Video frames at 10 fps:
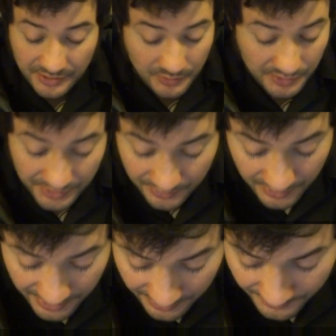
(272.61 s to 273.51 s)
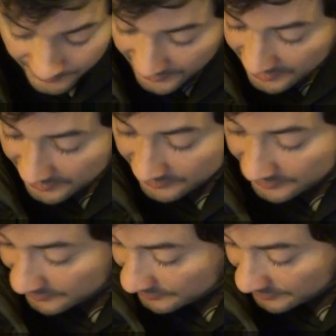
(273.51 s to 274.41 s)
I won't need to wear them because
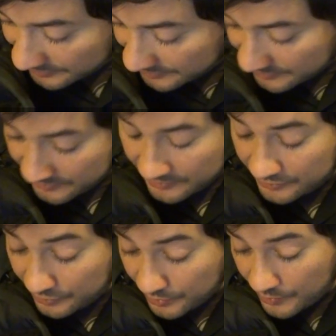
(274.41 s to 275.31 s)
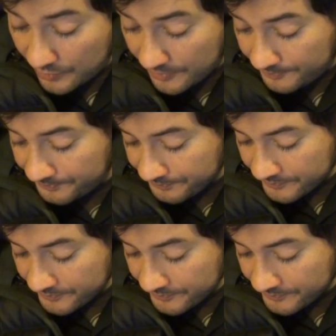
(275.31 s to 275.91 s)
this is like super warm.